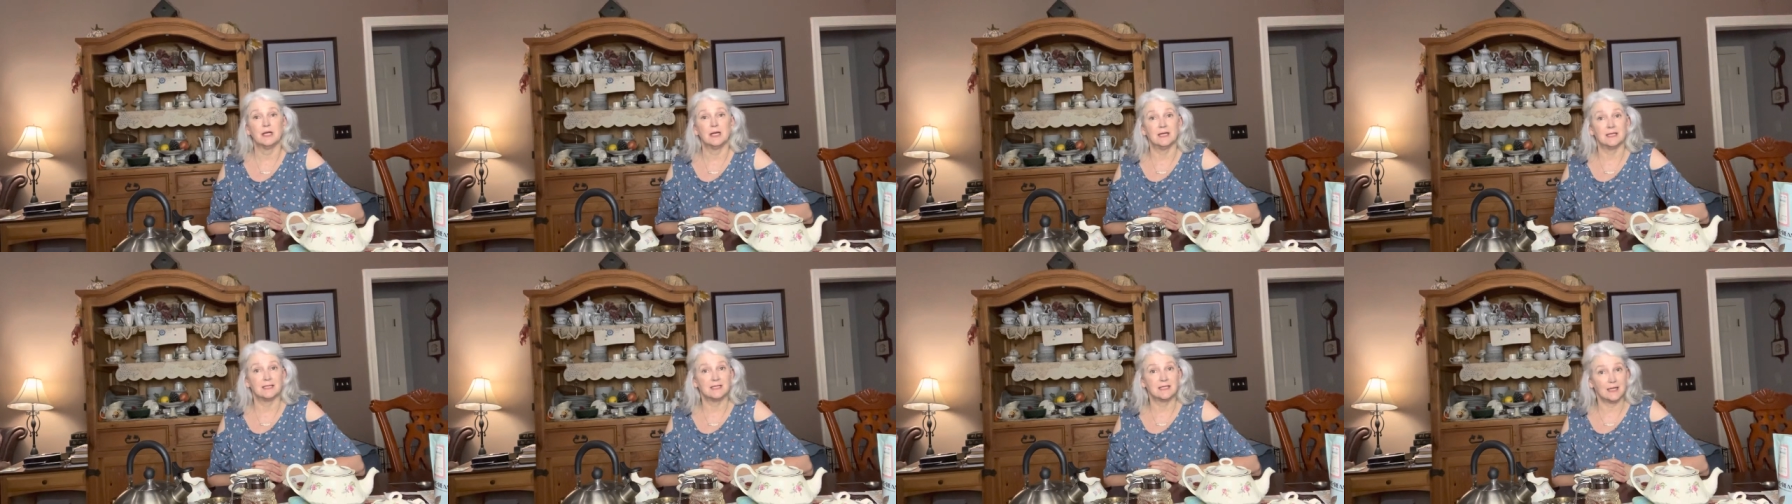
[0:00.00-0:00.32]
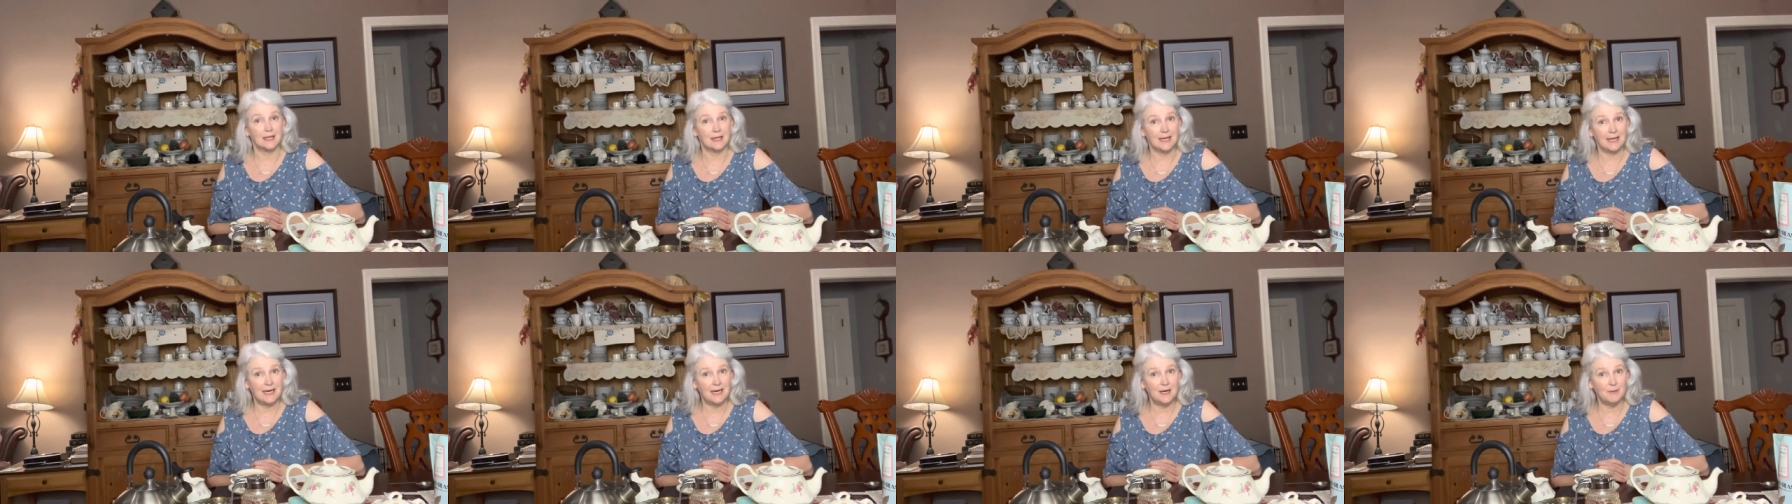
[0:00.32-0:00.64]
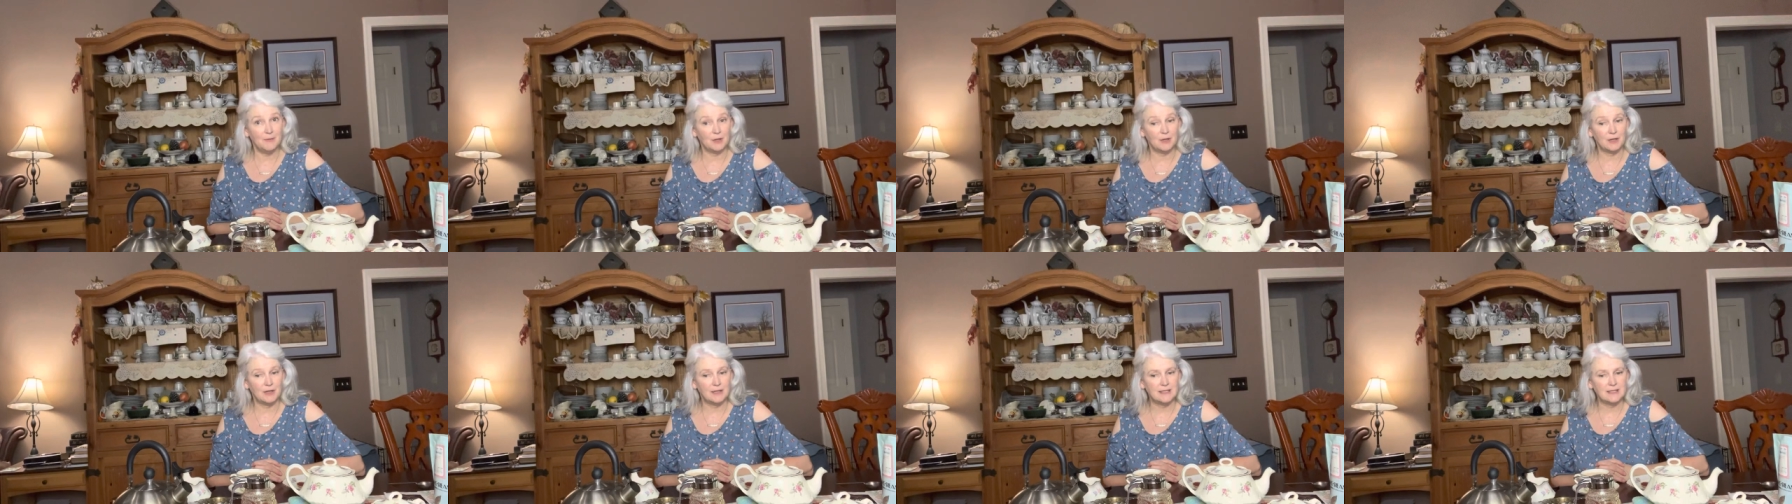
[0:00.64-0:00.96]
it's
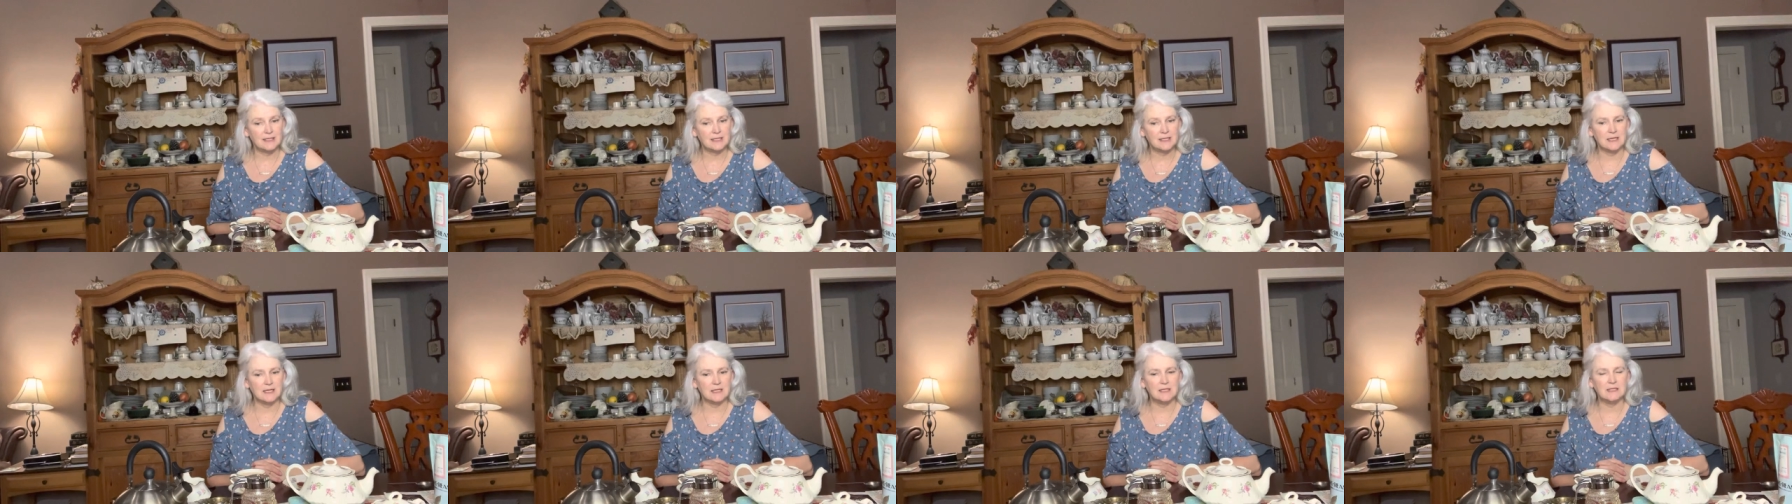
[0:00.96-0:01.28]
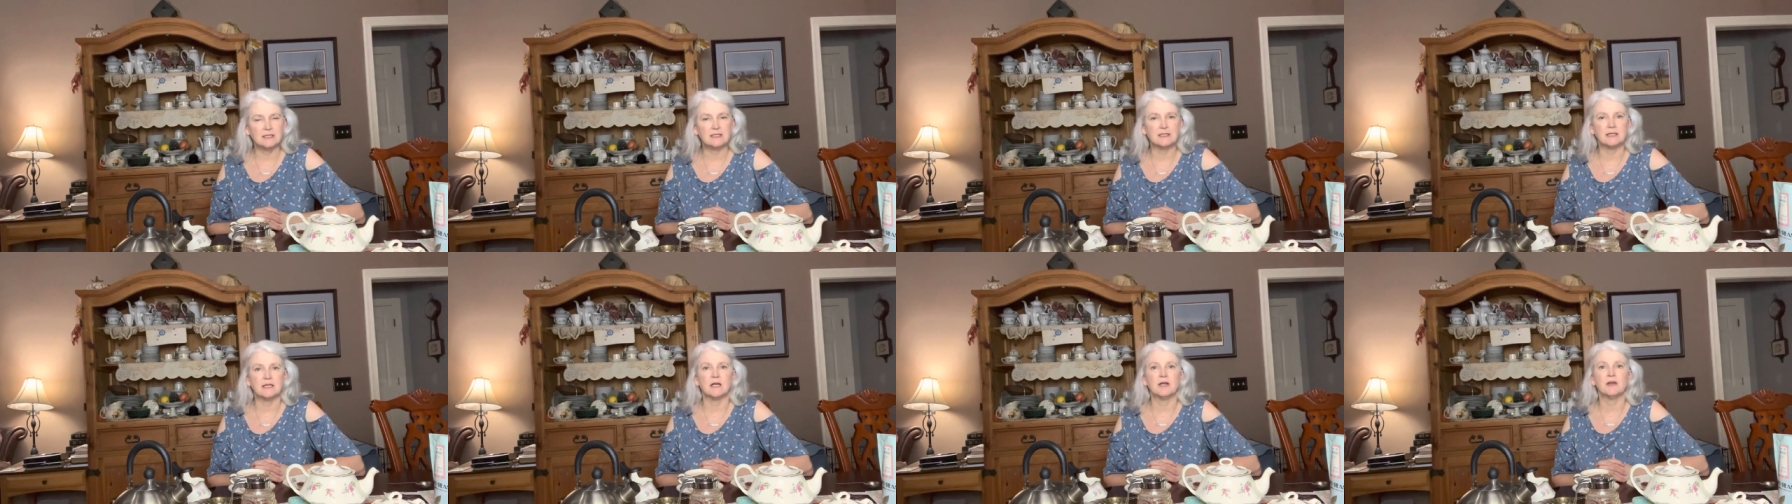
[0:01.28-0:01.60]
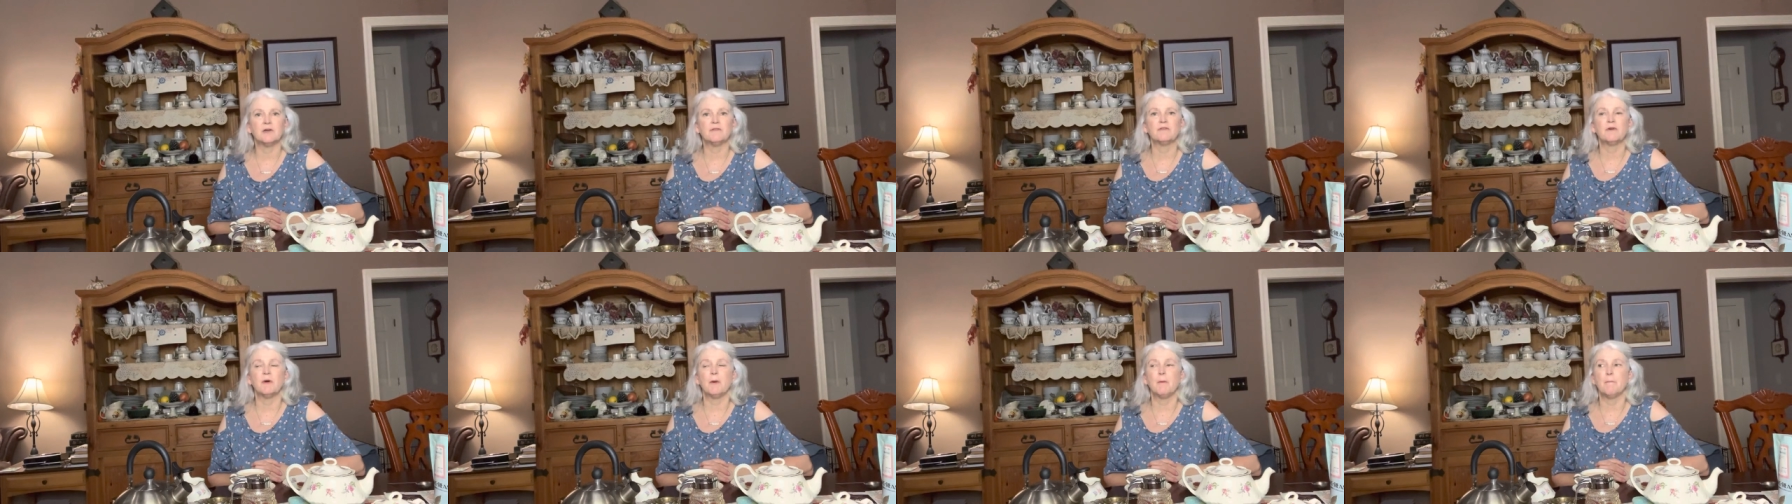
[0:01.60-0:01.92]
labor
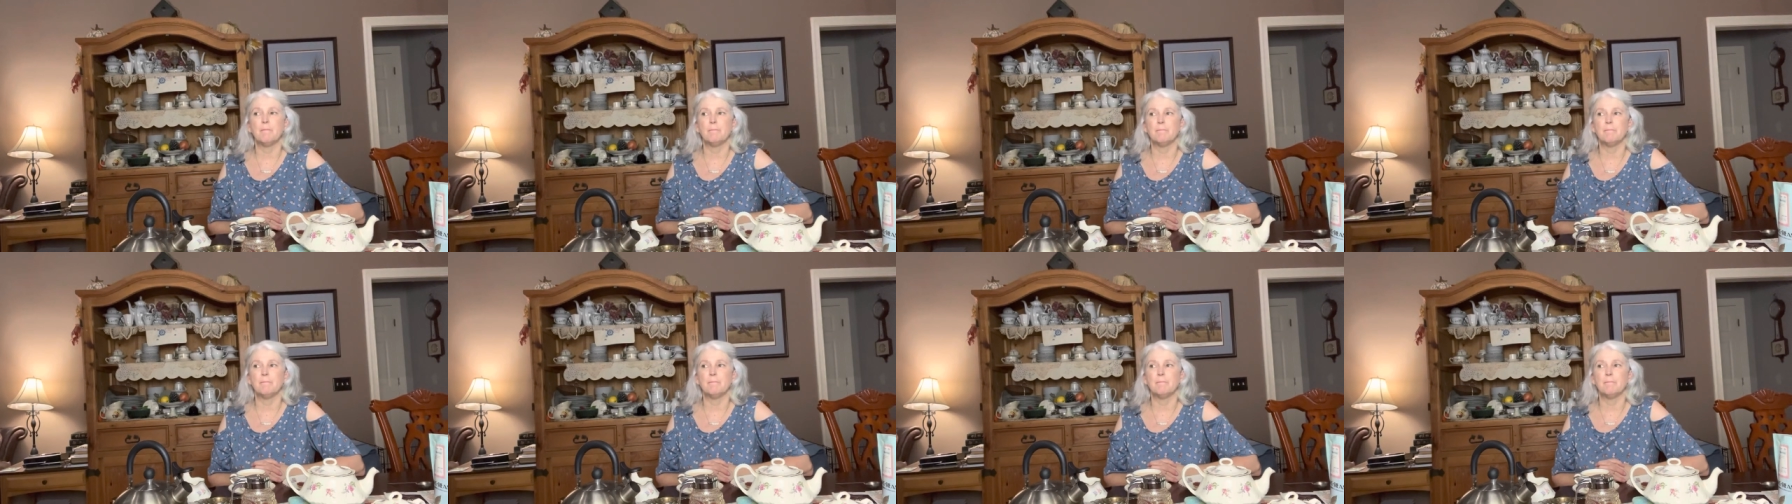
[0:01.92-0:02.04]
intensive,